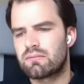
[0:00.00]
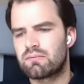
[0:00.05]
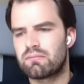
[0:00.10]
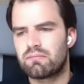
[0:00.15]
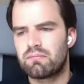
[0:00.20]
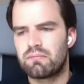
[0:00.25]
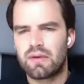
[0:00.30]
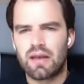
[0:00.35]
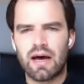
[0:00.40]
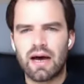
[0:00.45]
uh,
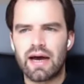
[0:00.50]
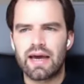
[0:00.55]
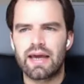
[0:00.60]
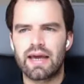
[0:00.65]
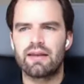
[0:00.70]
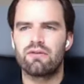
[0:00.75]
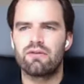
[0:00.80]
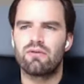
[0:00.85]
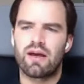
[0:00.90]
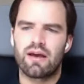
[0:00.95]

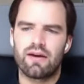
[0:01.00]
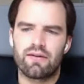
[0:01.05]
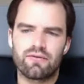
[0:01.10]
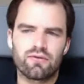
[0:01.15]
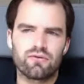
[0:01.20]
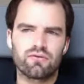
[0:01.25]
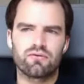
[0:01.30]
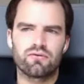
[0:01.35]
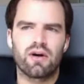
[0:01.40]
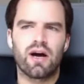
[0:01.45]
line you
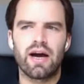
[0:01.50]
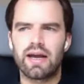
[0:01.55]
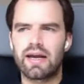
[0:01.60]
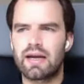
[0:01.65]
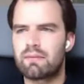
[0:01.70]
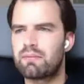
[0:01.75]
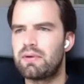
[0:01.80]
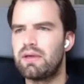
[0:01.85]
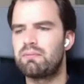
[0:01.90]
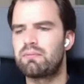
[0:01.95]
have to
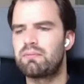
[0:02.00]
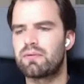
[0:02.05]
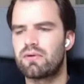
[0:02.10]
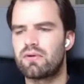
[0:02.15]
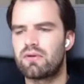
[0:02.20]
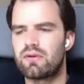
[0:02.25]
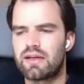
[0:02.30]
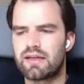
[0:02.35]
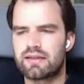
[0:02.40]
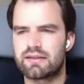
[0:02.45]
hire
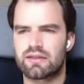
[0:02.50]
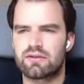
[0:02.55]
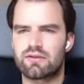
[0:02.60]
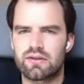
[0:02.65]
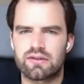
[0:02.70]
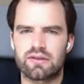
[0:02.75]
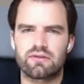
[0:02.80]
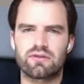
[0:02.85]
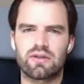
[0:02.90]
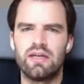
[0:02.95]
people
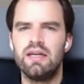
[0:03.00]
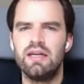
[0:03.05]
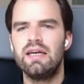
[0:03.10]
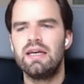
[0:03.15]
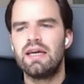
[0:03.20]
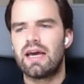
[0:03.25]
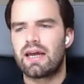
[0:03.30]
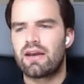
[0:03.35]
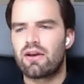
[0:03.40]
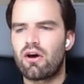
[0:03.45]
etc etc
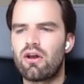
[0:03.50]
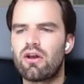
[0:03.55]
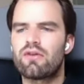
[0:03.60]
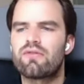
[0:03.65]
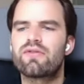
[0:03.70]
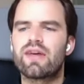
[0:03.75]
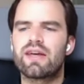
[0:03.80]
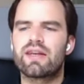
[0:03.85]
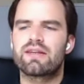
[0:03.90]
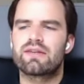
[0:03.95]
and
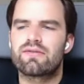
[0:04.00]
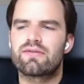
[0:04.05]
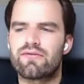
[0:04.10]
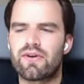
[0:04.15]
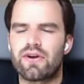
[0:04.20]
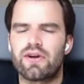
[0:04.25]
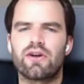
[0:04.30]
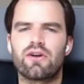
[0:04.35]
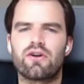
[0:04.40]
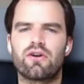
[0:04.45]
all of that
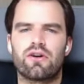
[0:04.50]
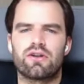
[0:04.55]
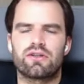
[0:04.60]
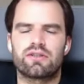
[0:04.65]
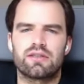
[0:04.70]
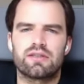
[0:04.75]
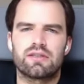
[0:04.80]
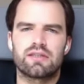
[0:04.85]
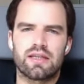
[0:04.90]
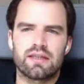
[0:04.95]
is very
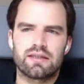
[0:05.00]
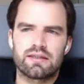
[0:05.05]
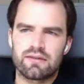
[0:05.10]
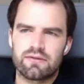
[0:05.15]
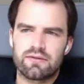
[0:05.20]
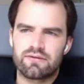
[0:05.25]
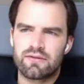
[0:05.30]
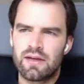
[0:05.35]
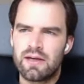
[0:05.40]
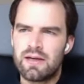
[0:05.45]
cost
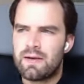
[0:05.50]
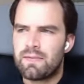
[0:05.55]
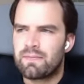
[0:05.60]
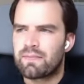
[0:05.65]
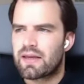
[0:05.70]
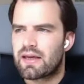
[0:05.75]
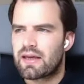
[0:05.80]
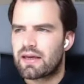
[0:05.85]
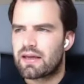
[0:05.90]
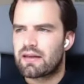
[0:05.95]
intensive
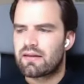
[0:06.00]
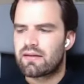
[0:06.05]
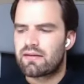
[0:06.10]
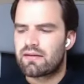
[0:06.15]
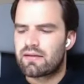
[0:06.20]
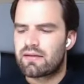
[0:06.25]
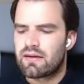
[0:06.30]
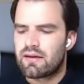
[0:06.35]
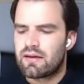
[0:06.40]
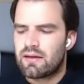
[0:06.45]

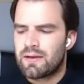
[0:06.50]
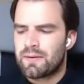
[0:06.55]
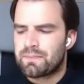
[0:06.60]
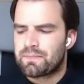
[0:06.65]
and